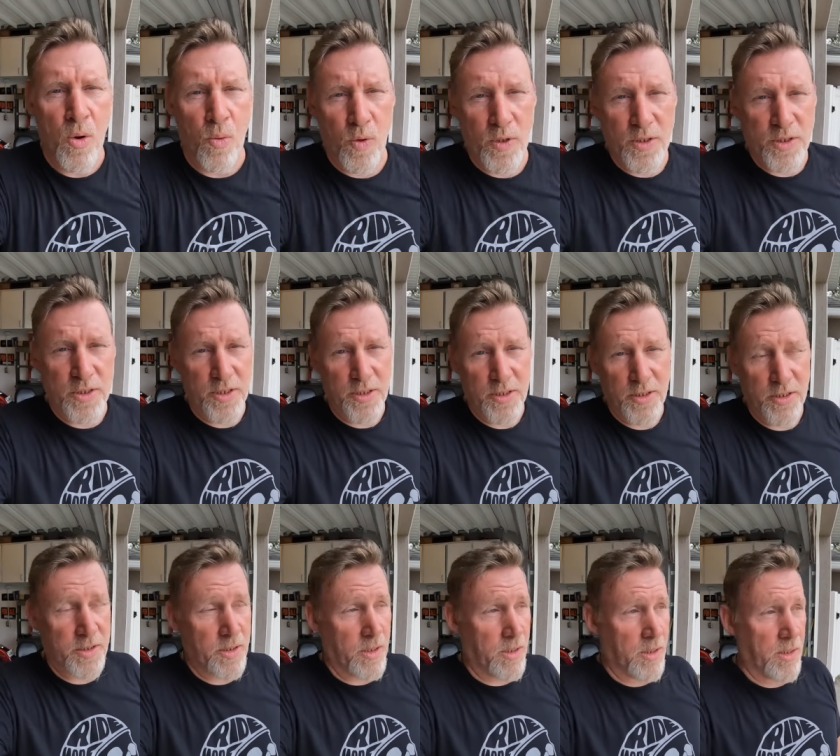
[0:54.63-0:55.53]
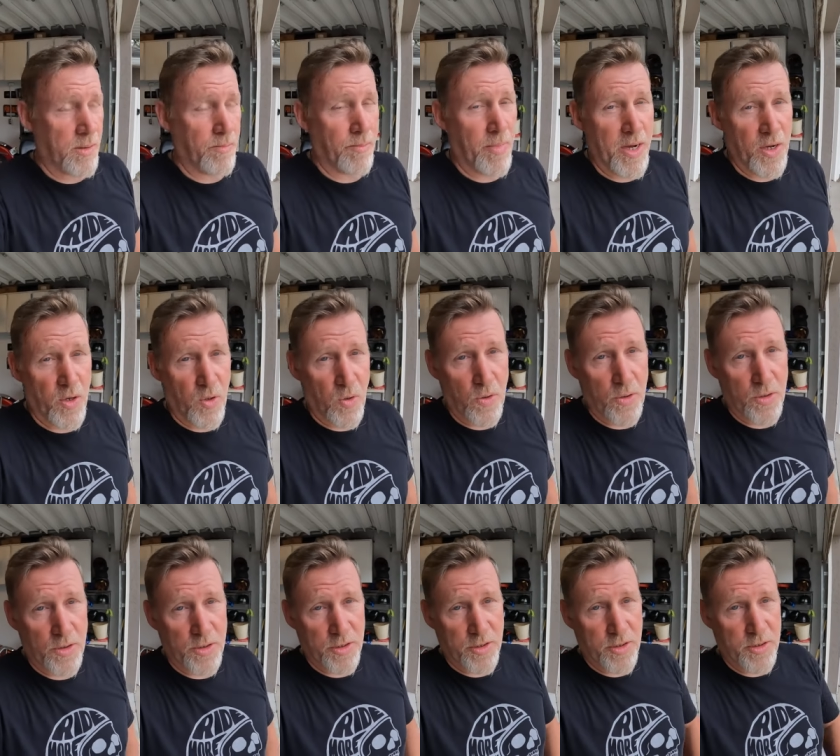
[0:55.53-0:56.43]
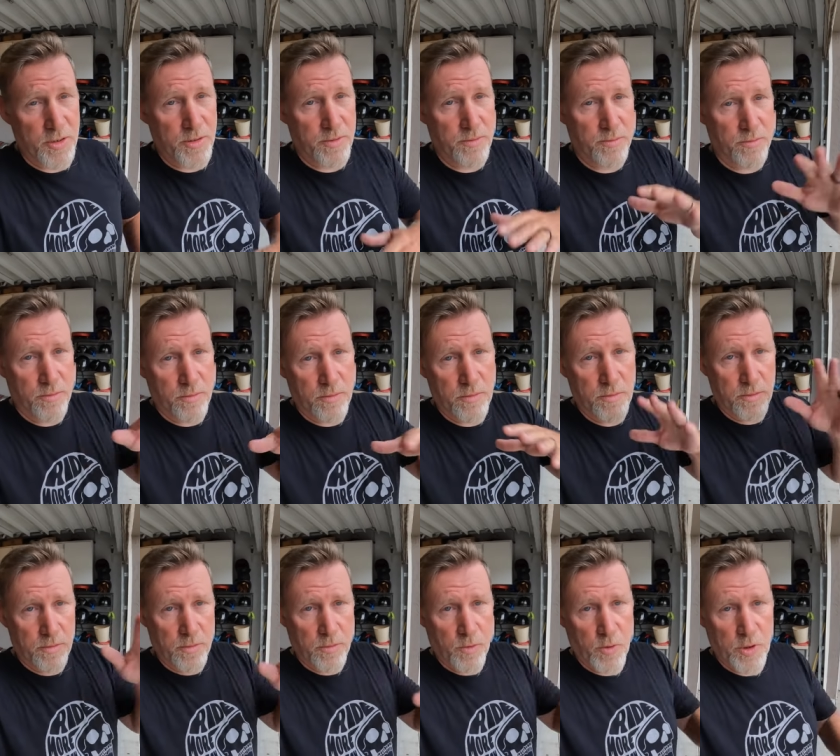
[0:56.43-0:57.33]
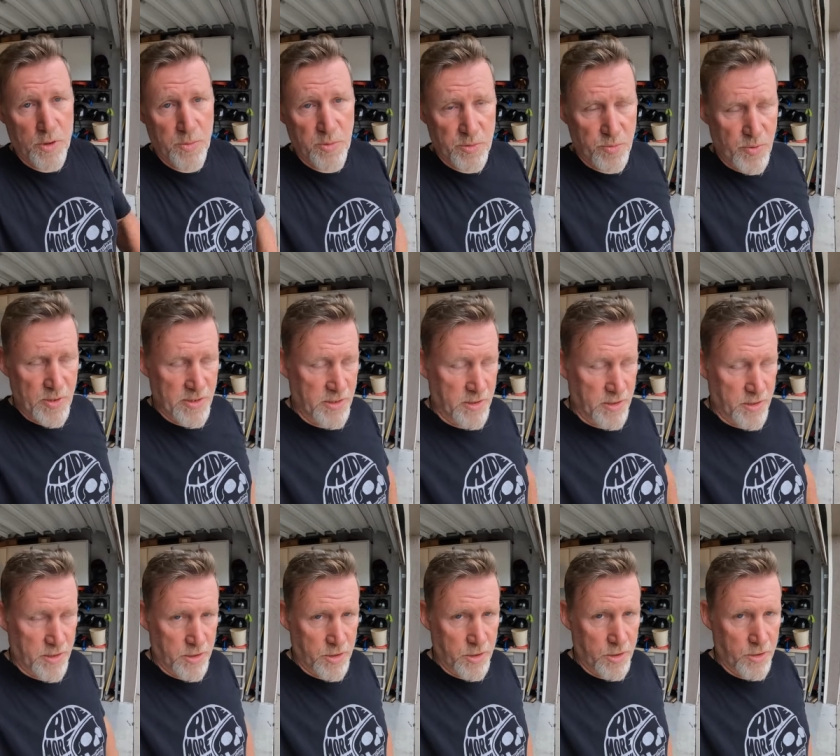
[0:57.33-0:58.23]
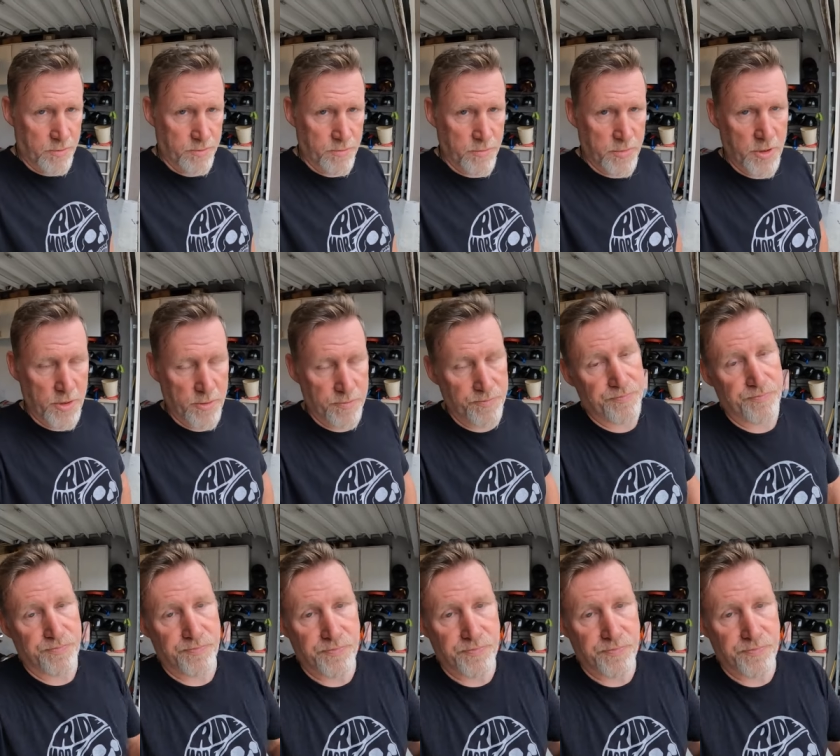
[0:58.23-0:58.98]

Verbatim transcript: which is um, my girls' Christmas present this year. So